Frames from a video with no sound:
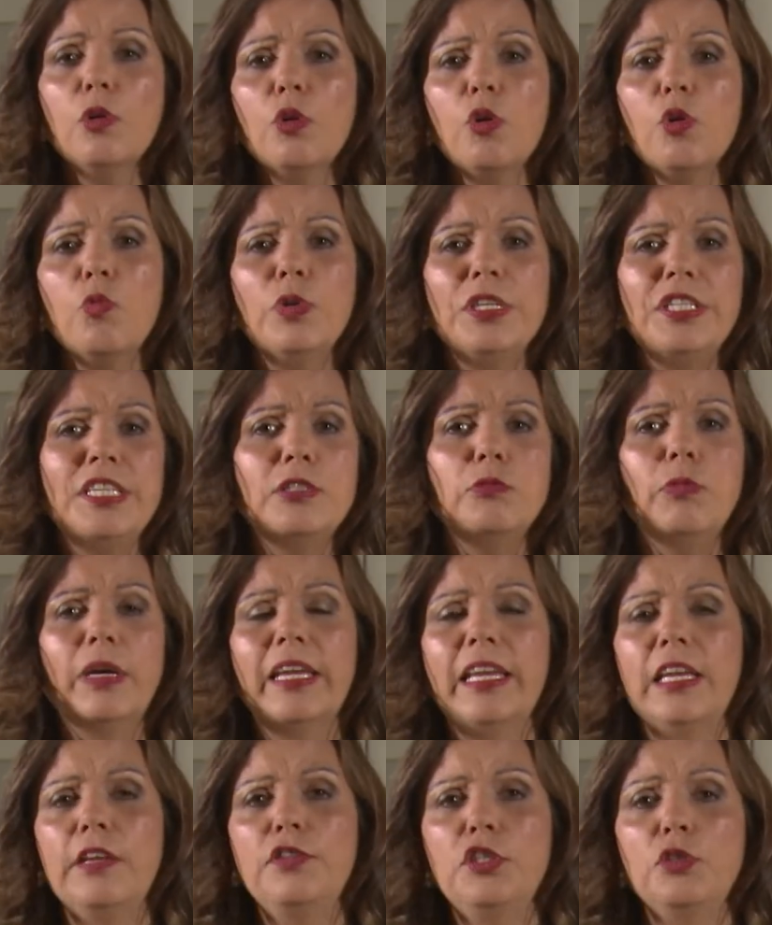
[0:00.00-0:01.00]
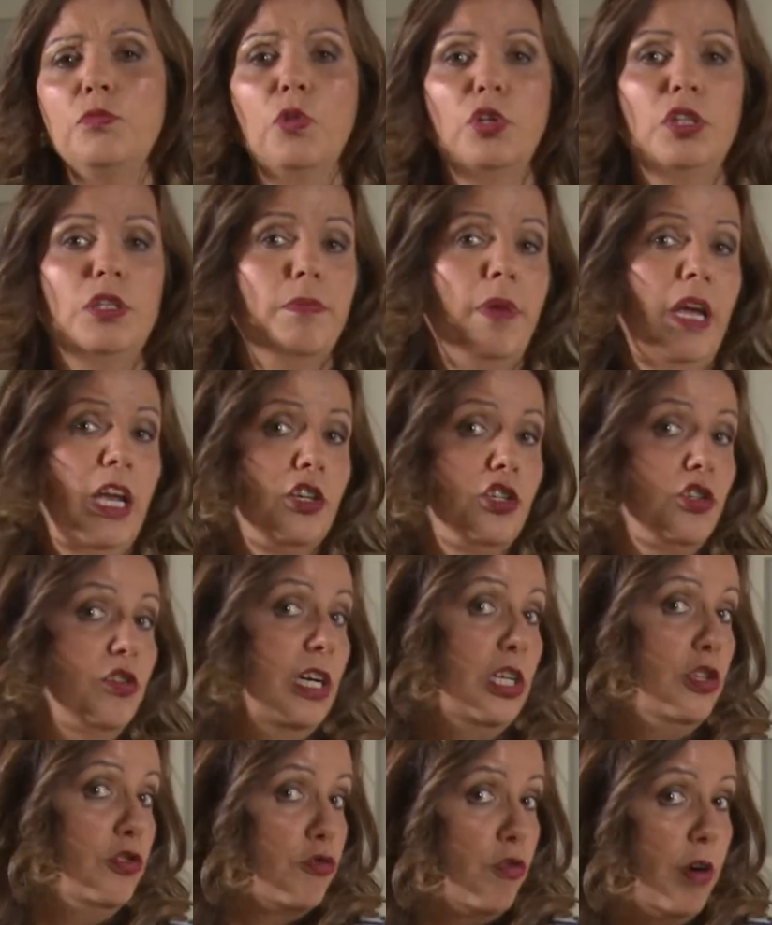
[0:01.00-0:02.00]
which is what gives you motivation
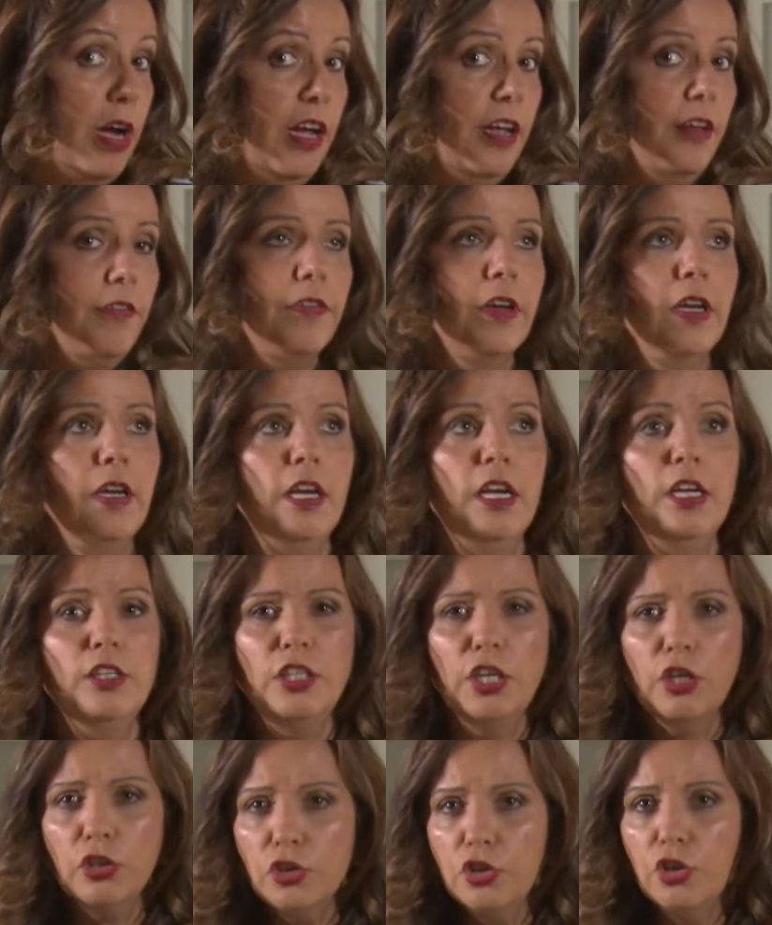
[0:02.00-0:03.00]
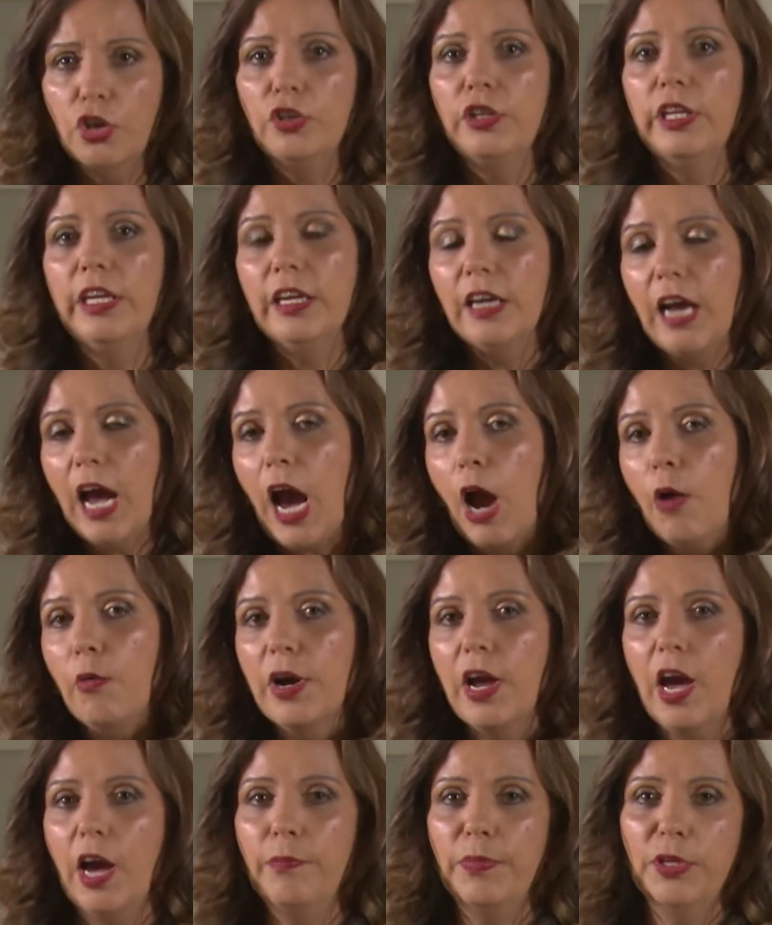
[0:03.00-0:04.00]
and drive, serotonin, our
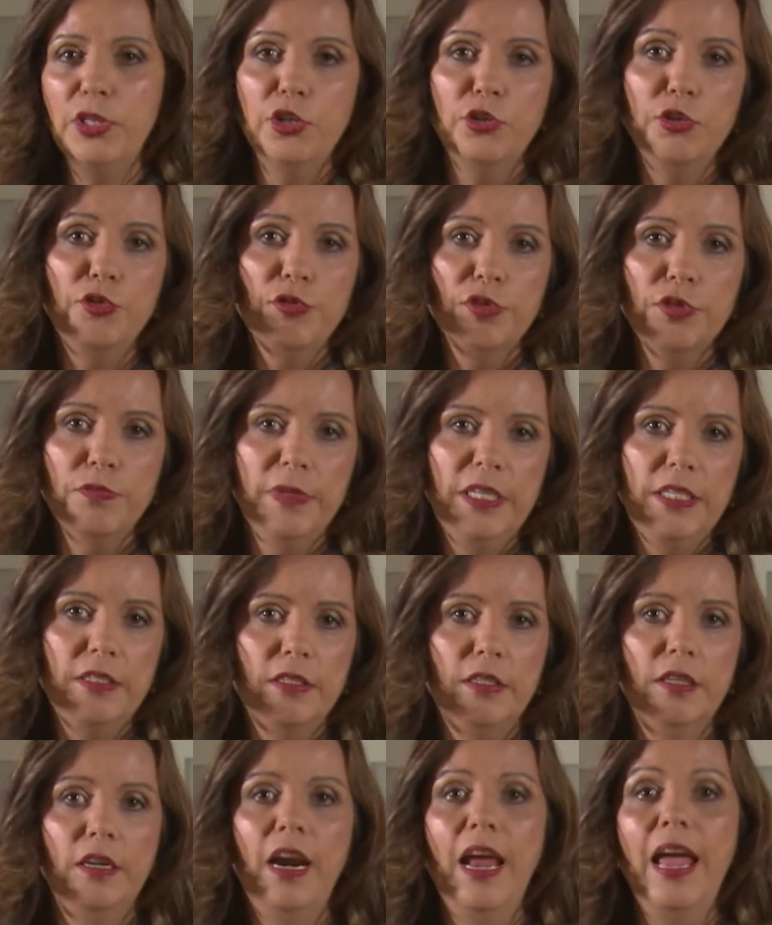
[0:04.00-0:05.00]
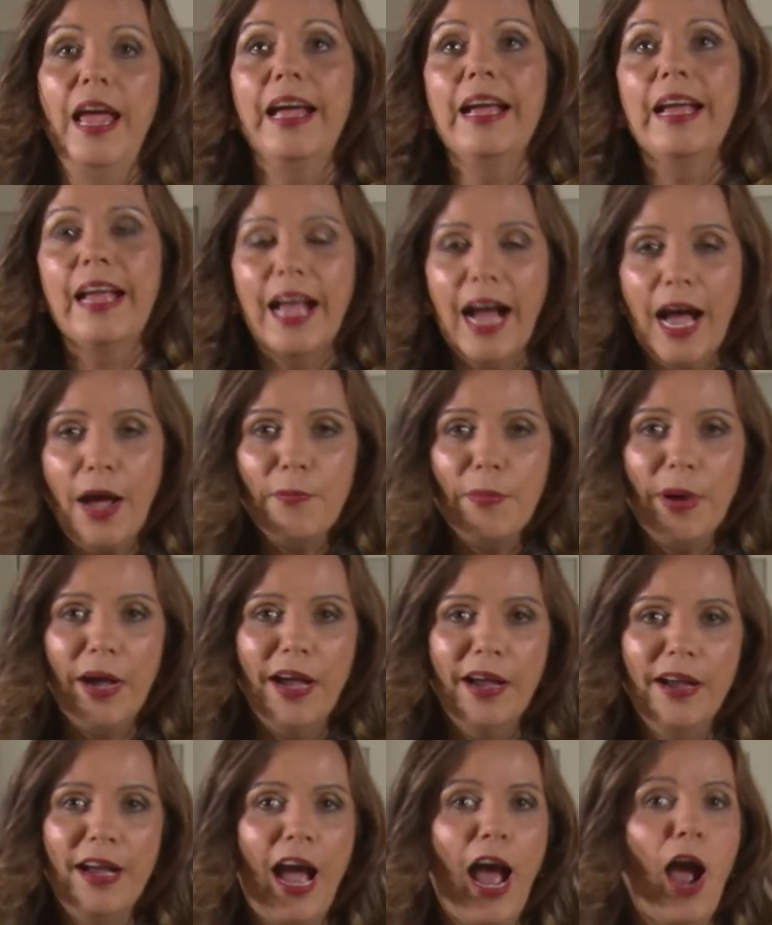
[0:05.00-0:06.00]
happy neurotransmitter,
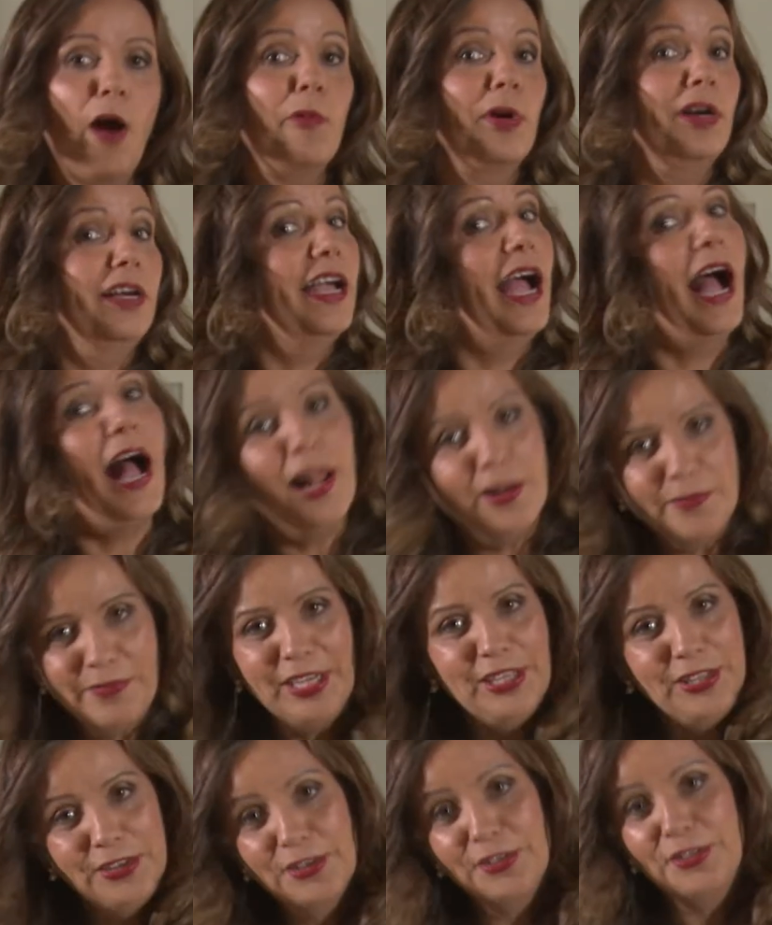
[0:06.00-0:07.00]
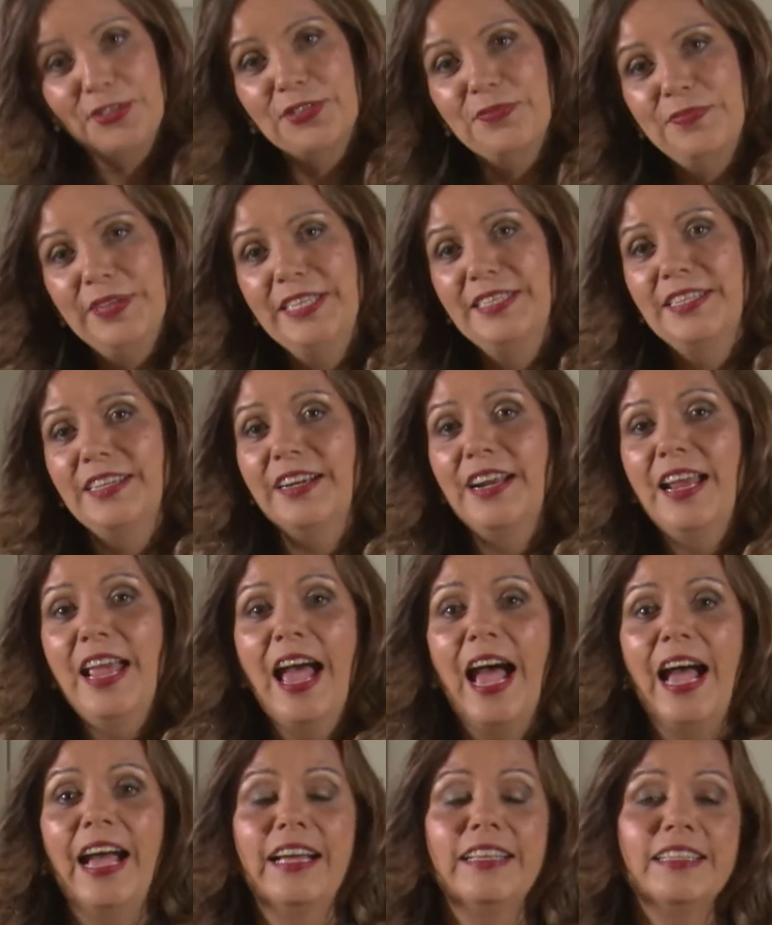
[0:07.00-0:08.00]
GABA, our calming neurotransmitter,
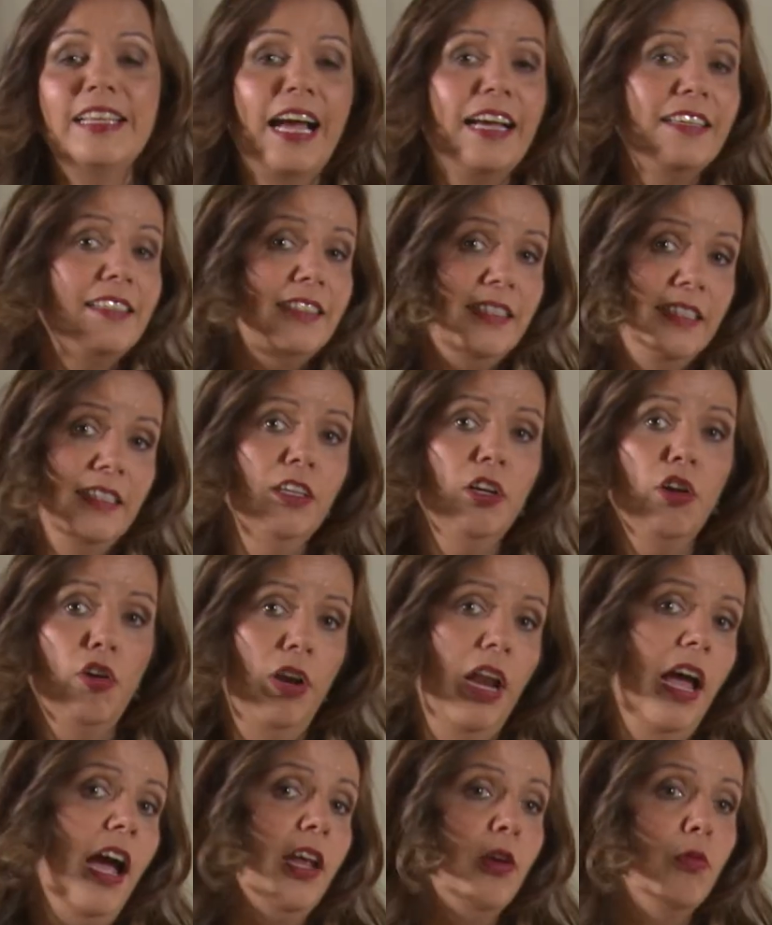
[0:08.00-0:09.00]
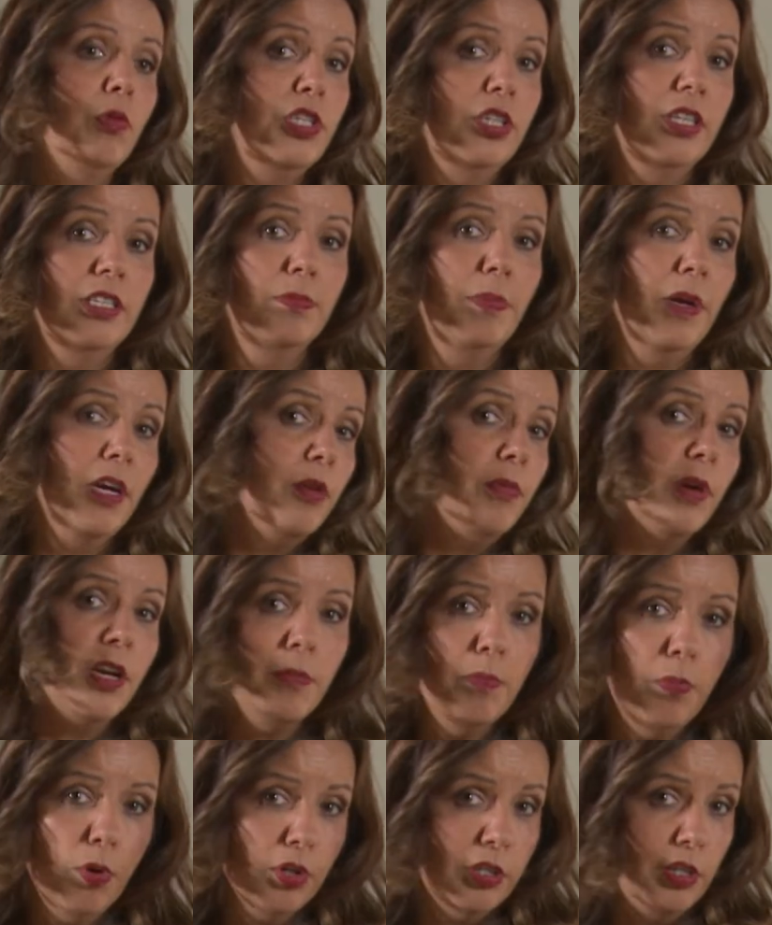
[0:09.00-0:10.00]
and acetylcholine, which is very, very
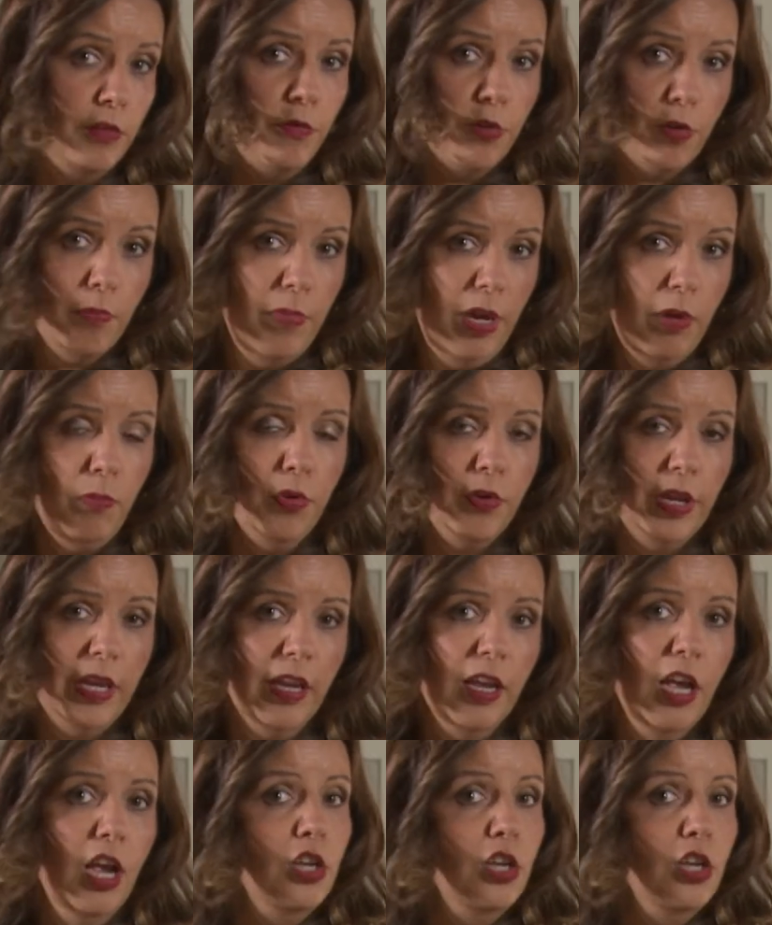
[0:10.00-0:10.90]
important for memory.